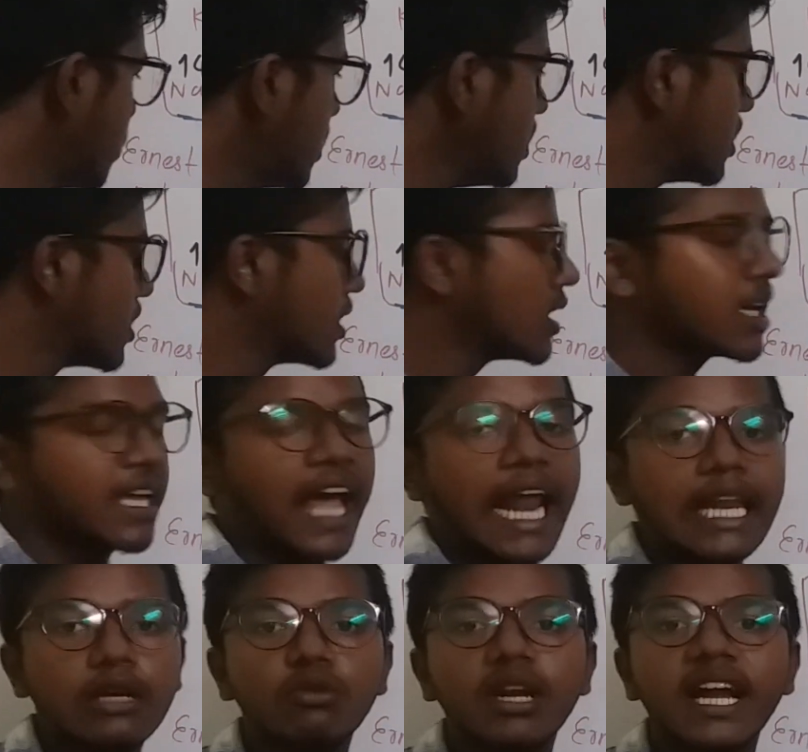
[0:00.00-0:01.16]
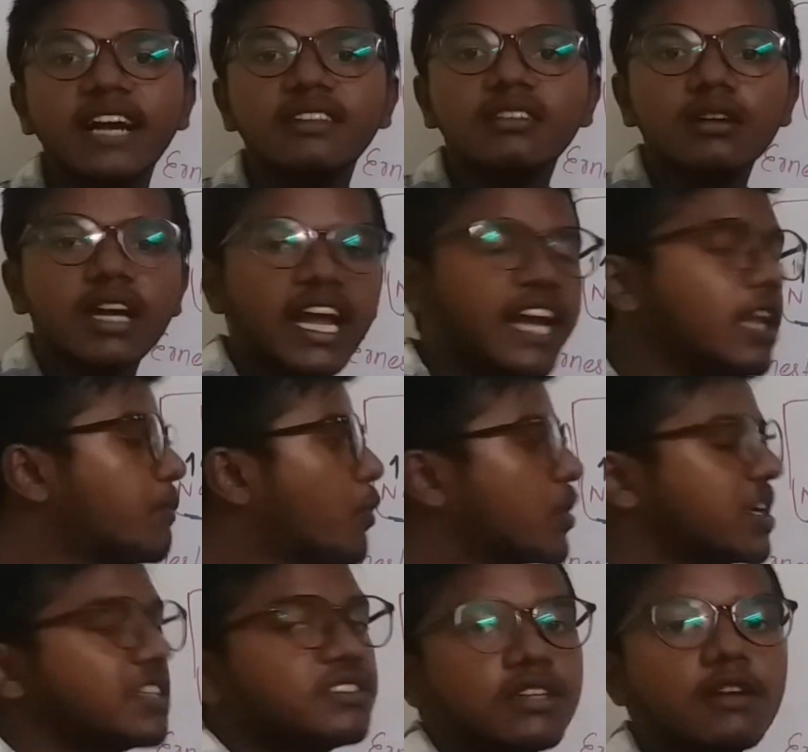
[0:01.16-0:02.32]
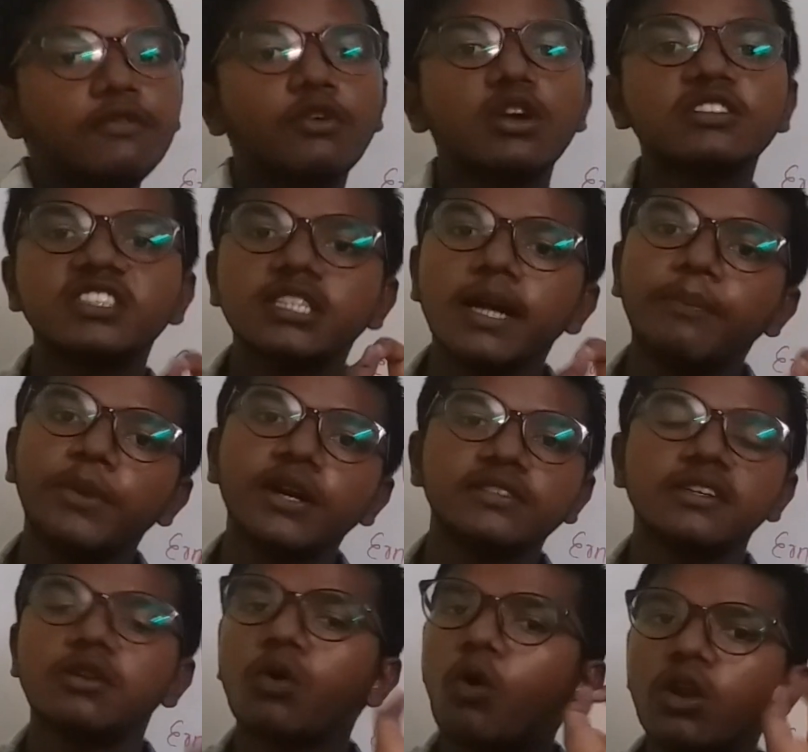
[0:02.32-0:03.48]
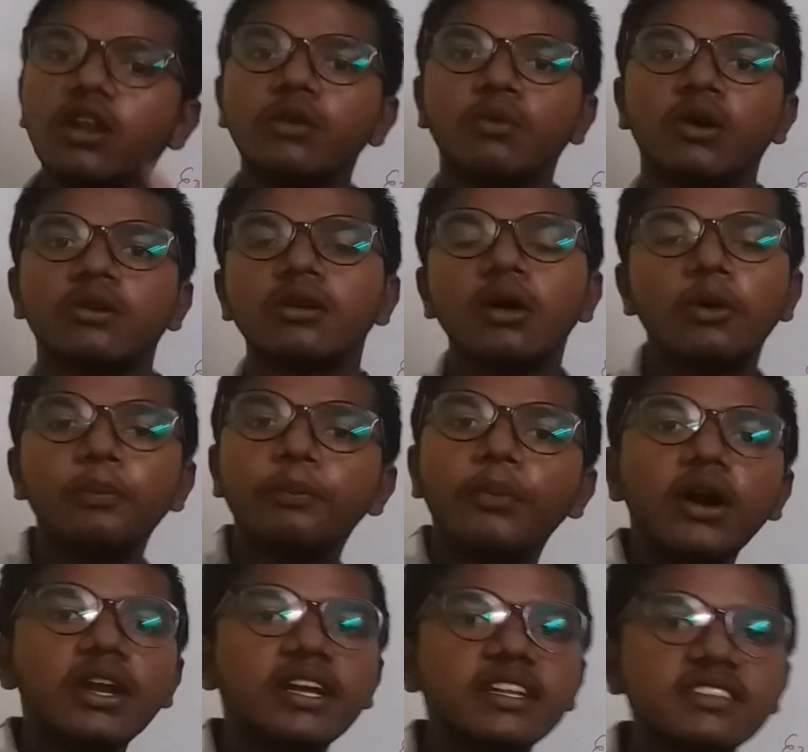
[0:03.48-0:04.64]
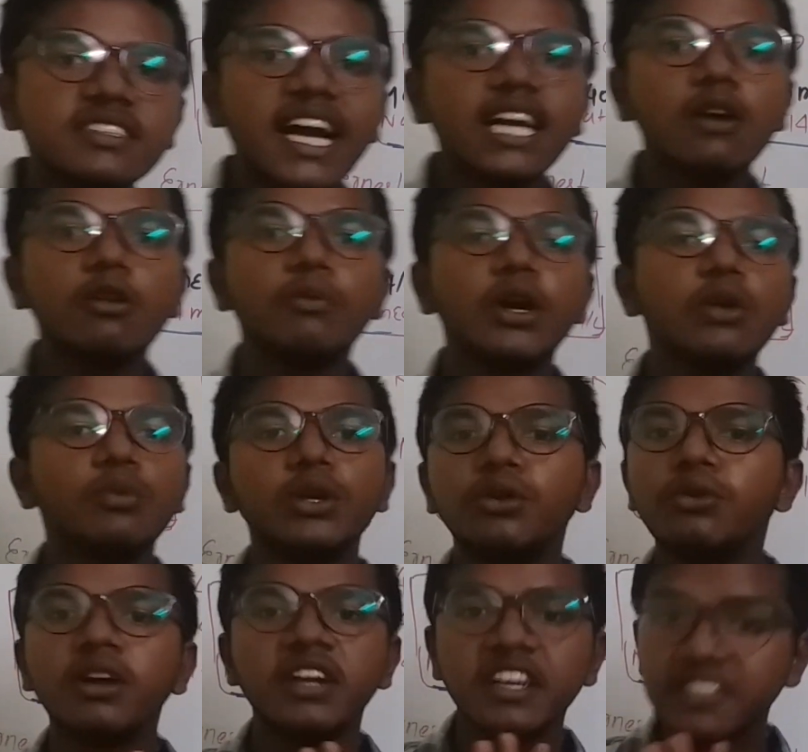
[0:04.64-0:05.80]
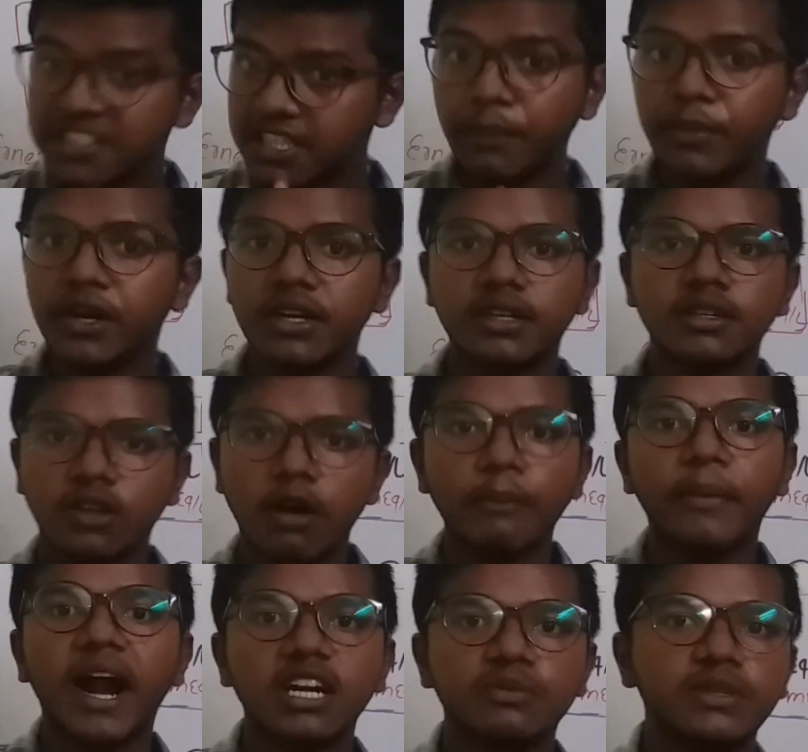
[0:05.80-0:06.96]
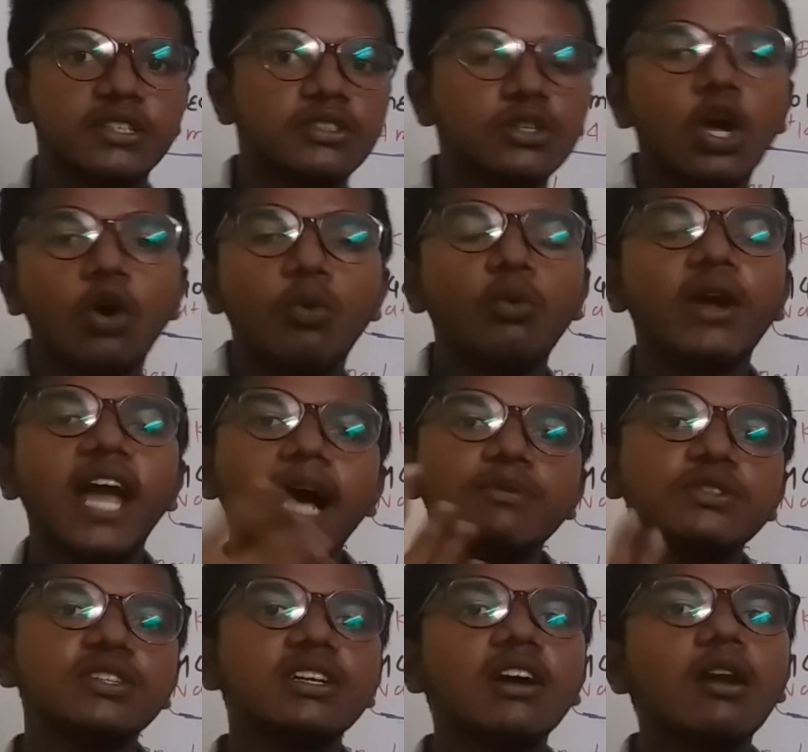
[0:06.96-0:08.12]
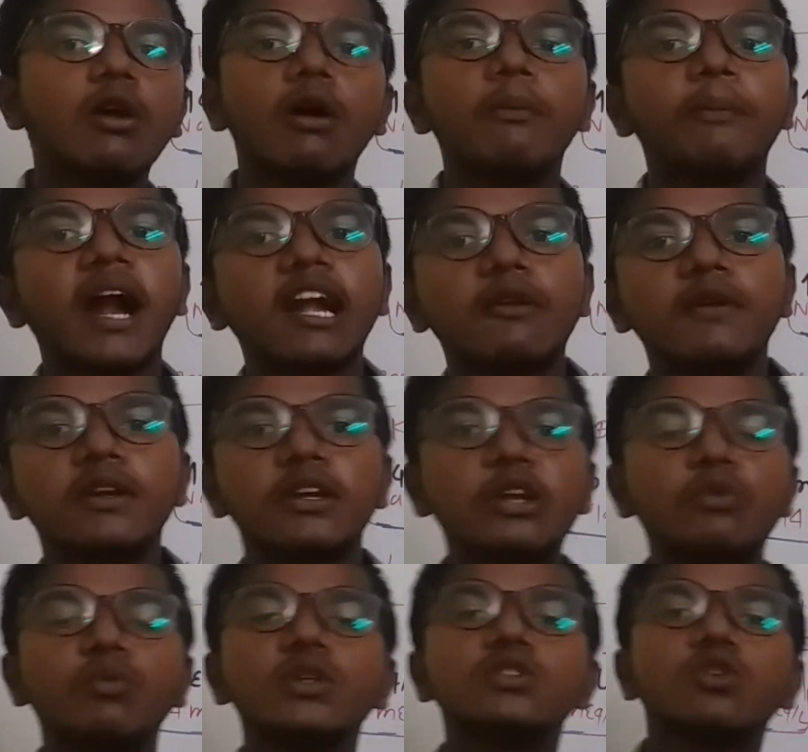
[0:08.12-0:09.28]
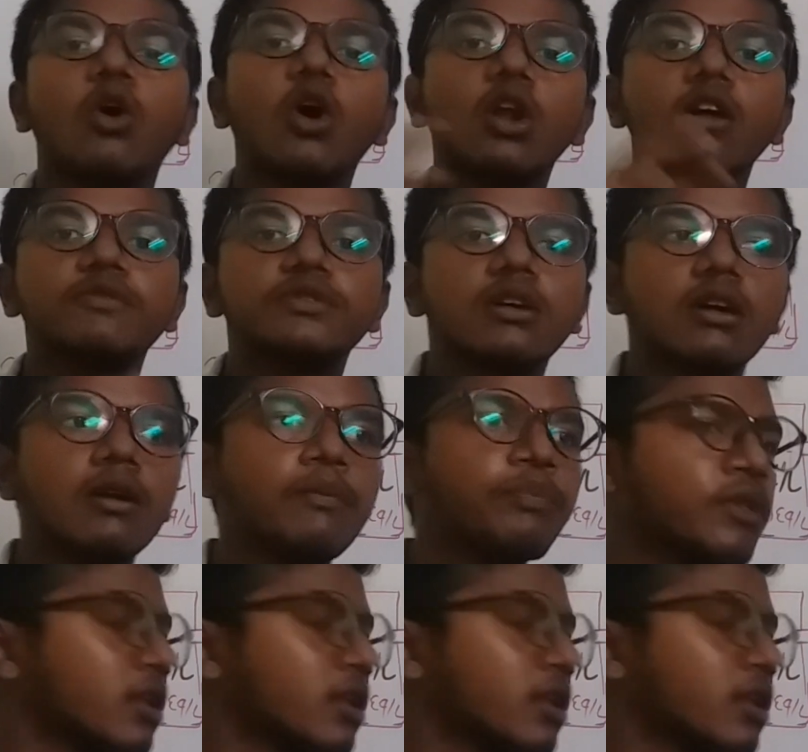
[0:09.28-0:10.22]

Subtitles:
will calculate the any potential for a separate cell, only one. But inside our body, we do not take separate compartments. We have a single compartment in which all of the